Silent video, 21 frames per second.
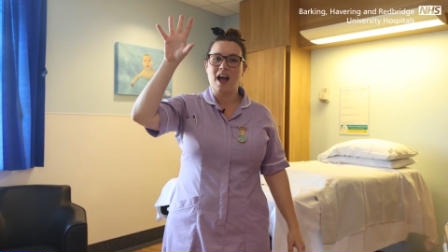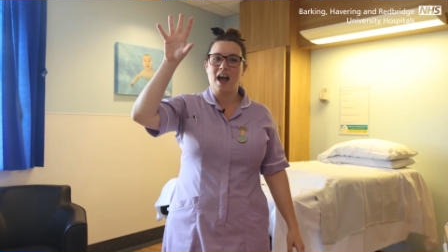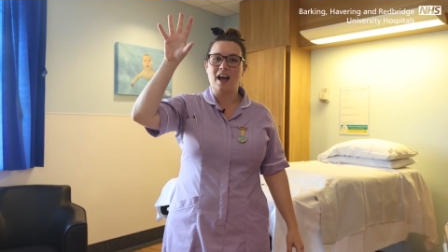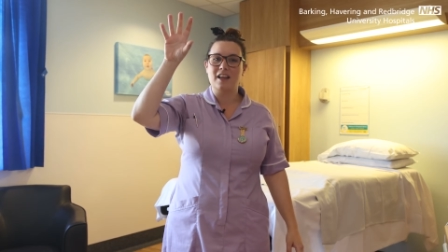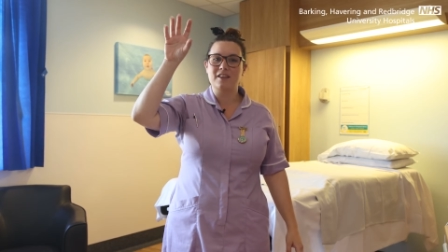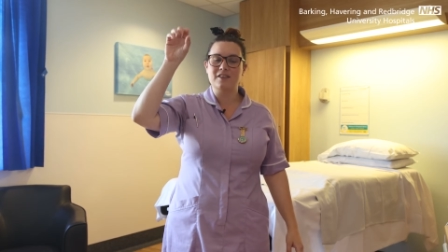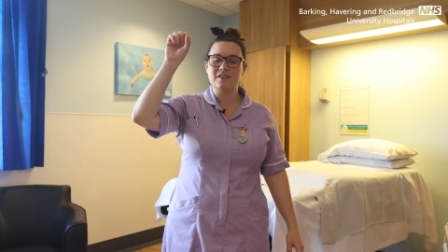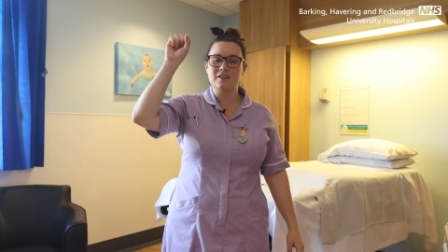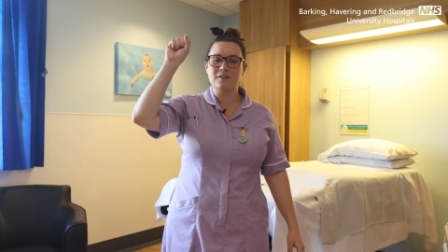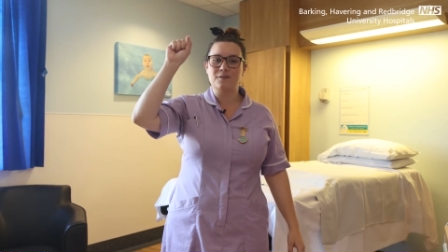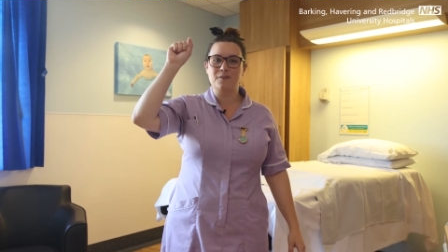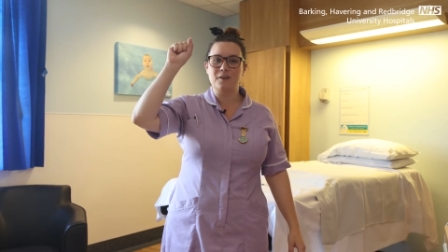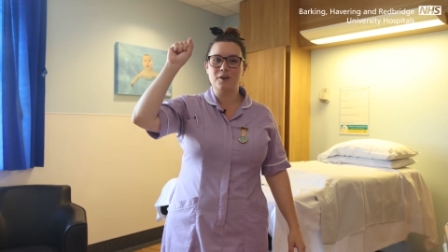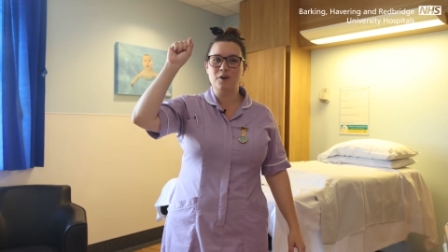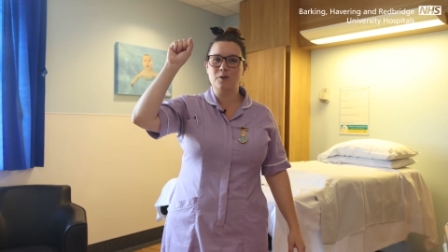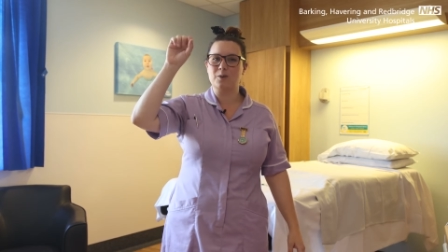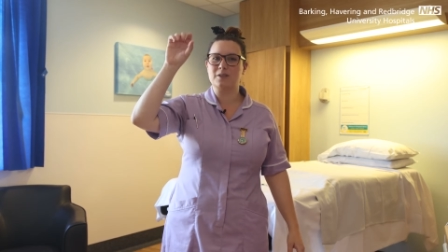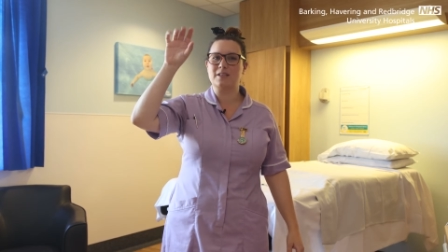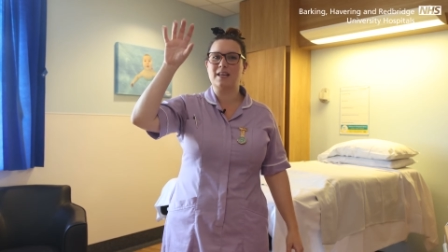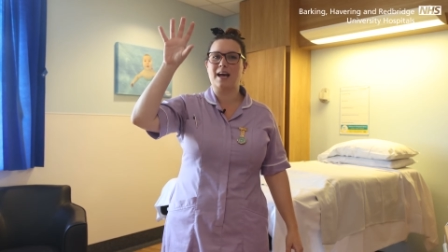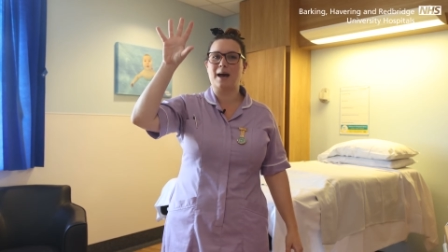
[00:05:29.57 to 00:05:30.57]
And just
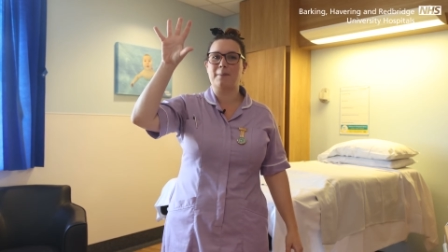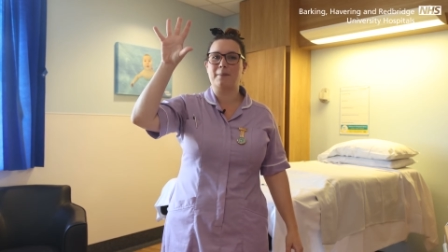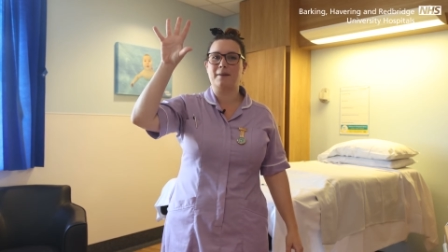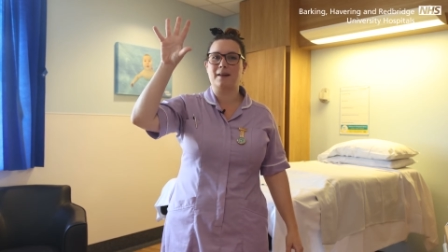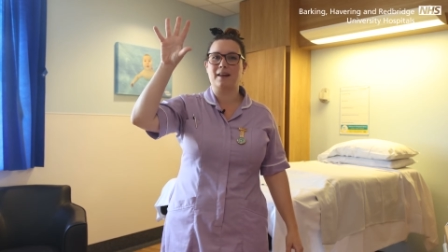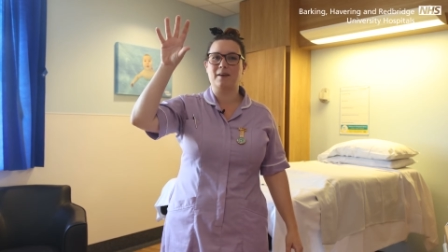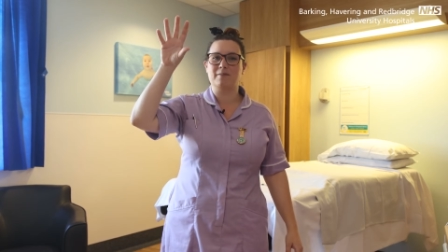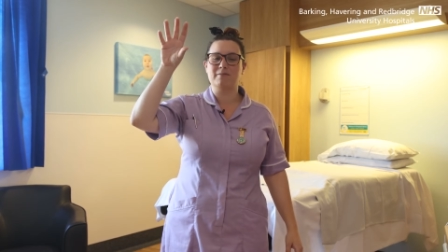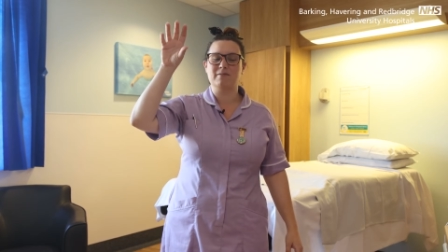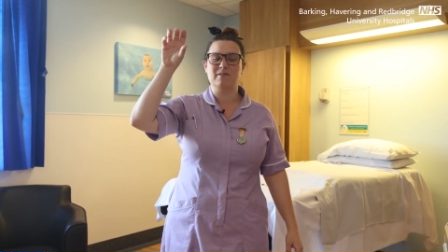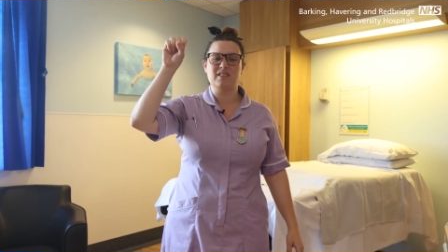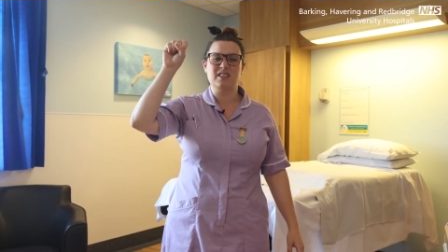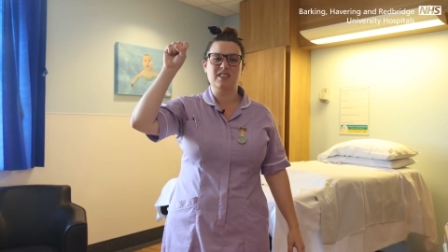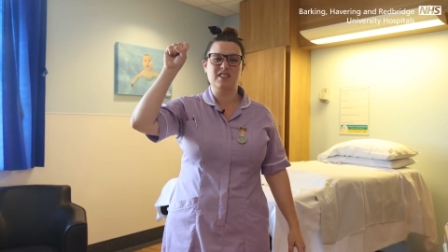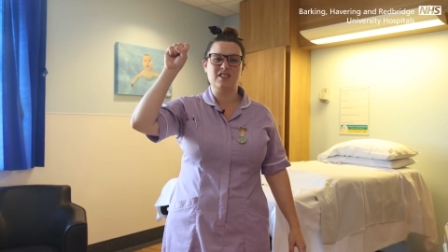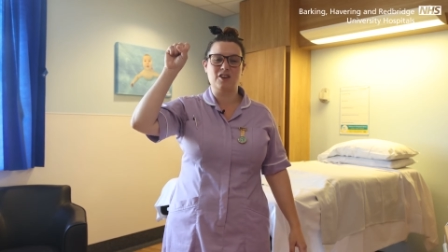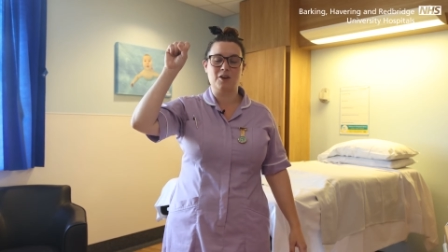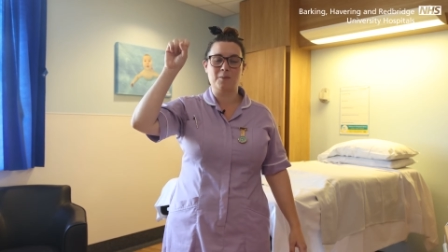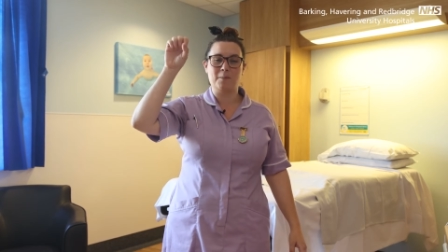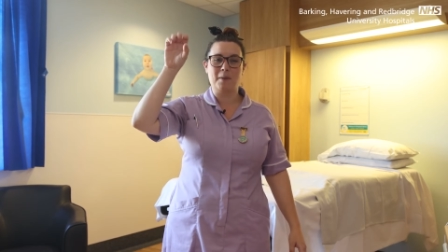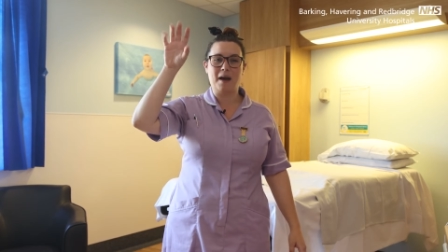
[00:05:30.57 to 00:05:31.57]
feel what's happening. There's
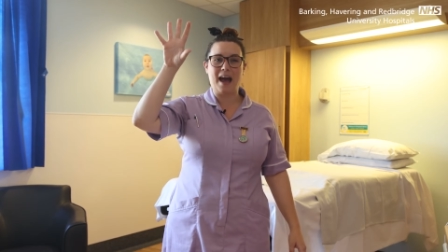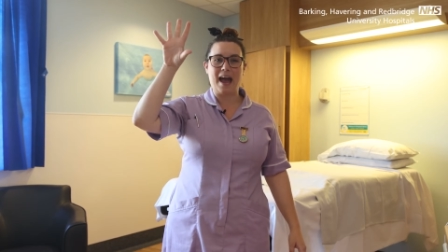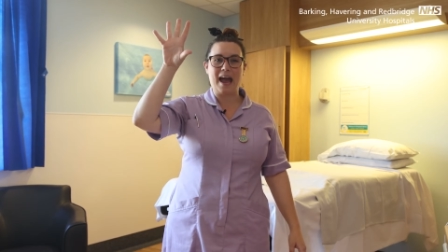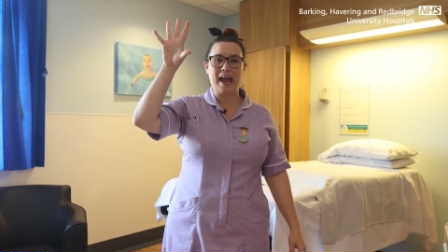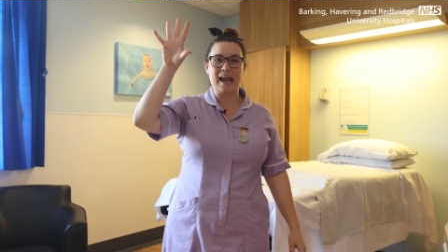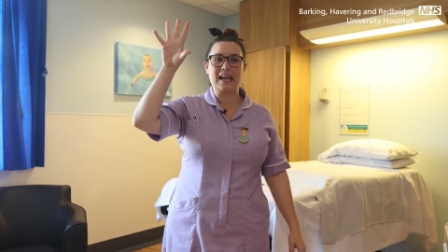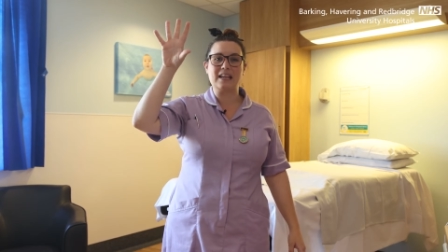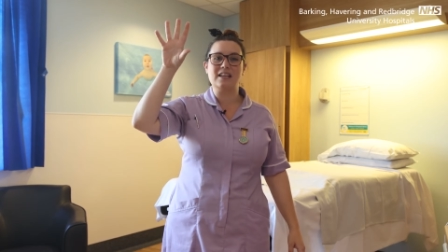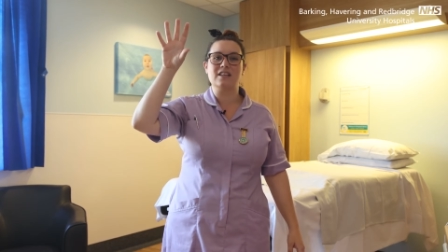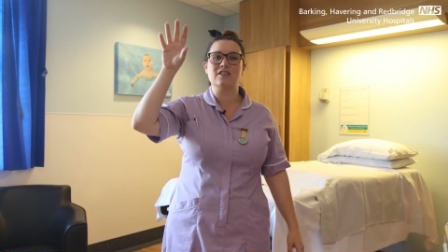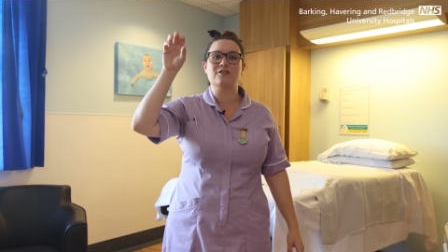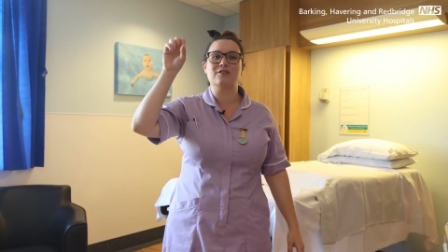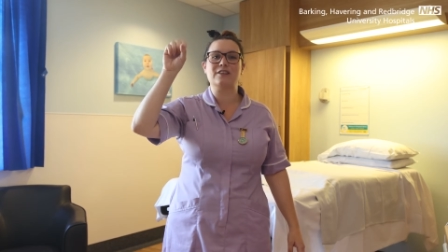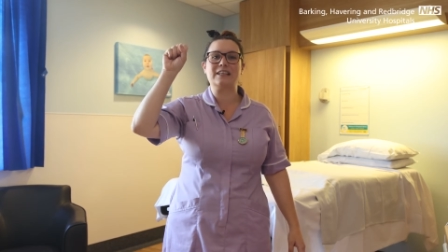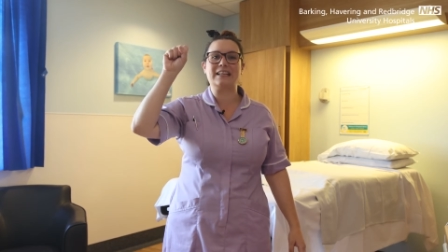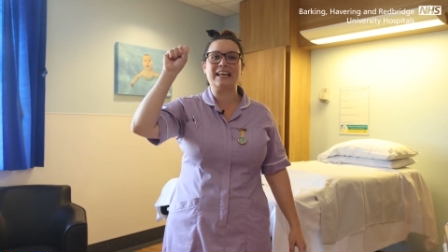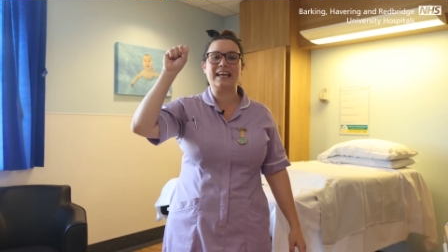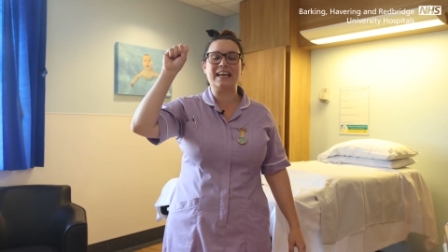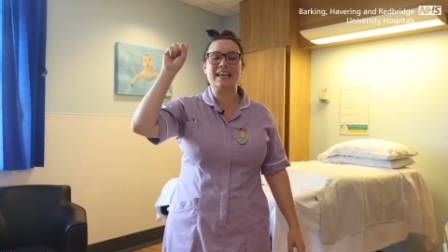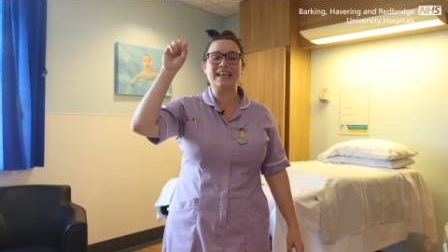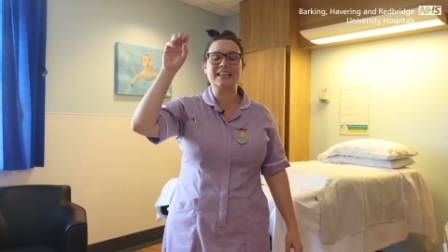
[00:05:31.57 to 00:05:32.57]
no pain, it's
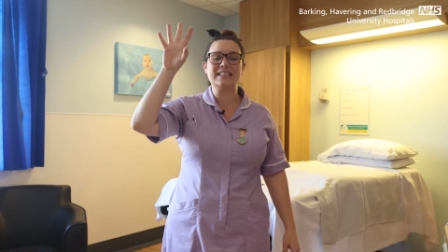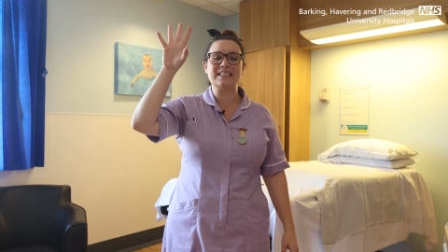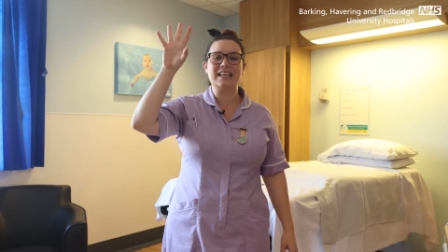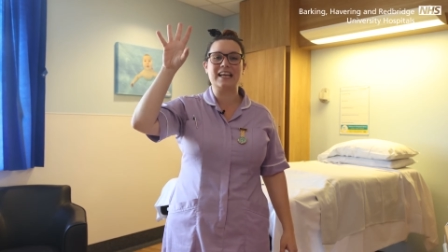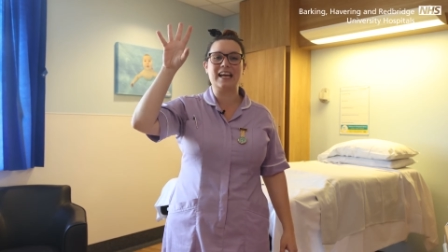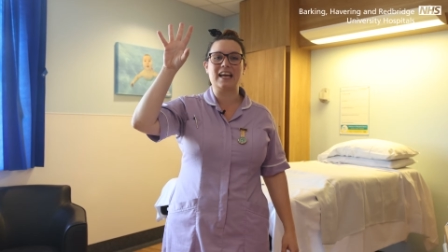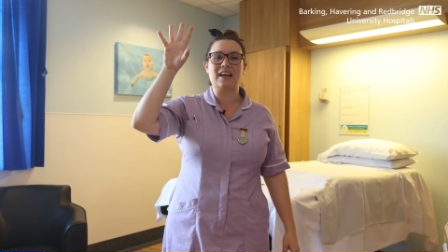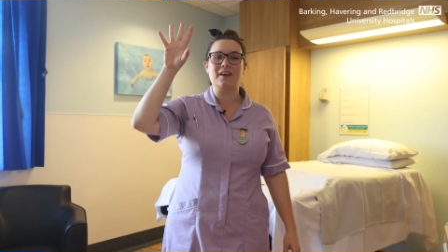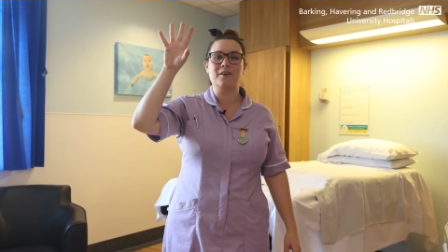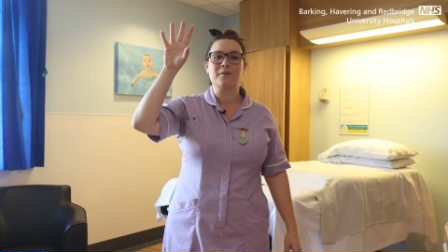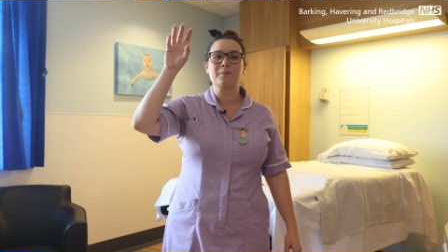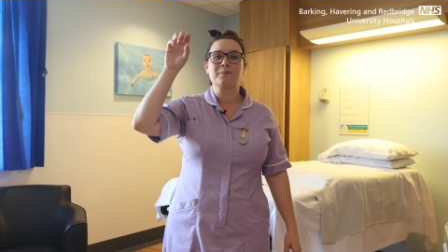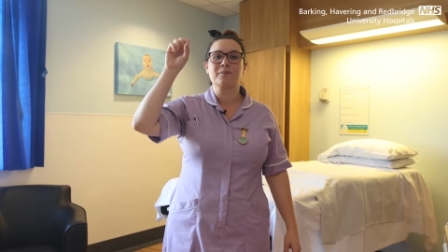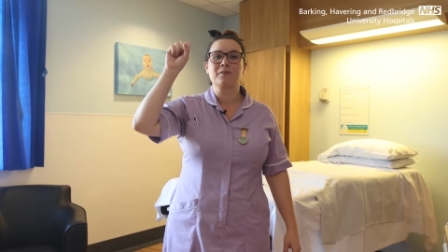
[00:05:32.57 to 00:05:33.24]
really easy.